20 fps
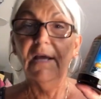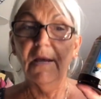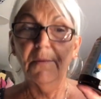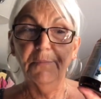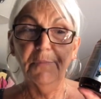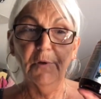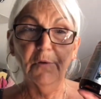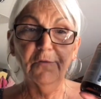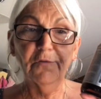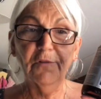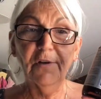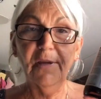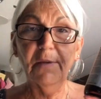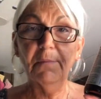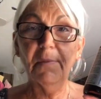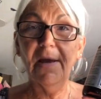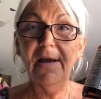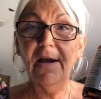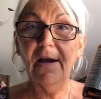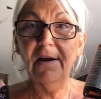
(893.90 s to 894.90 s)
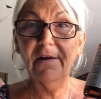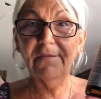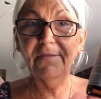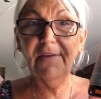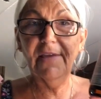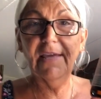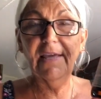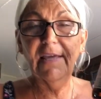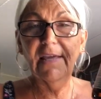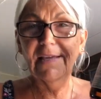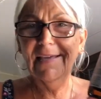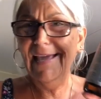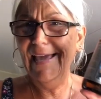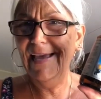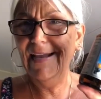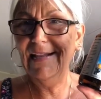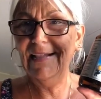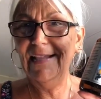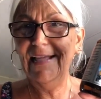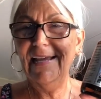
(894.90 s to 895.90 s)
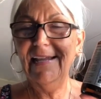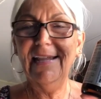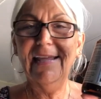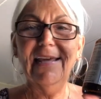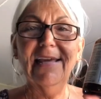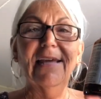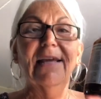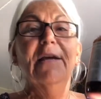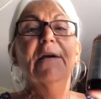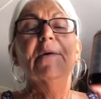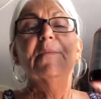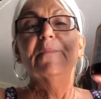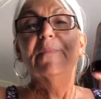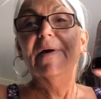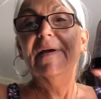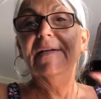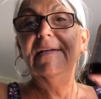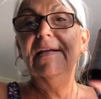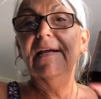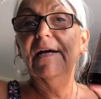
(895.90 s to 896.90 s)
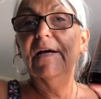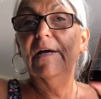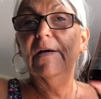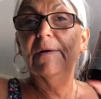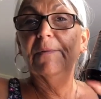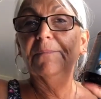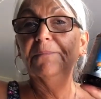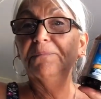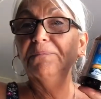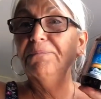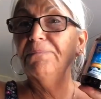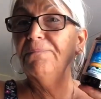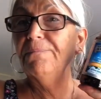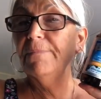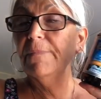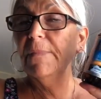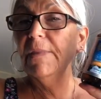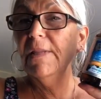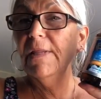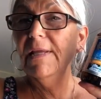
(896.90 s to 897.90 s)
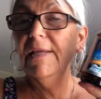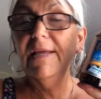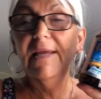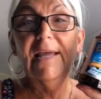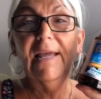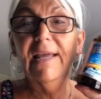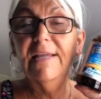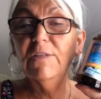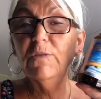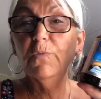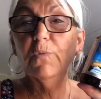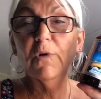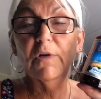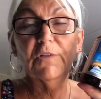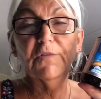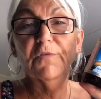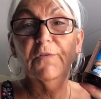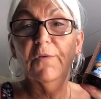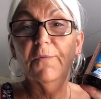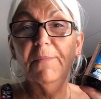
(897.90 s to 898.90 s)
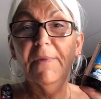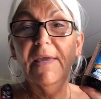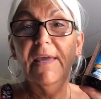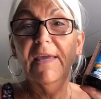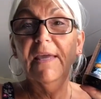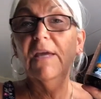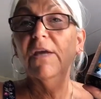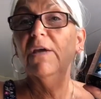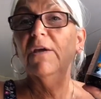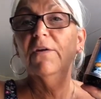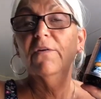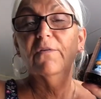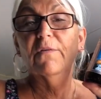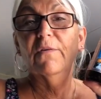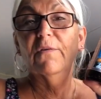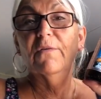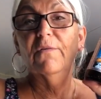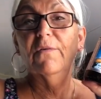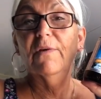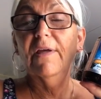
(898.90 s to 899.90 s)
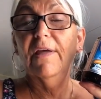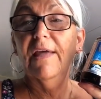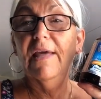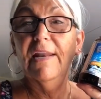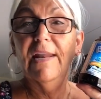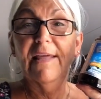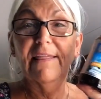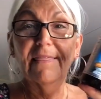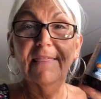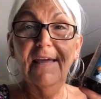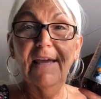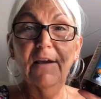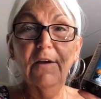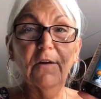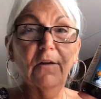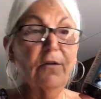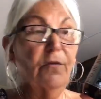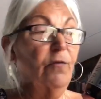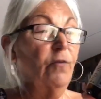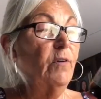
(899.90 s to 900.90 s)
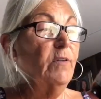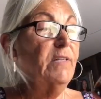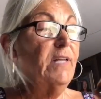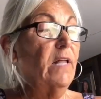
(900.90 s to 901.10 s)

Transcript: a pill free in my RV, can of lady, but it's worked for me and I thank her for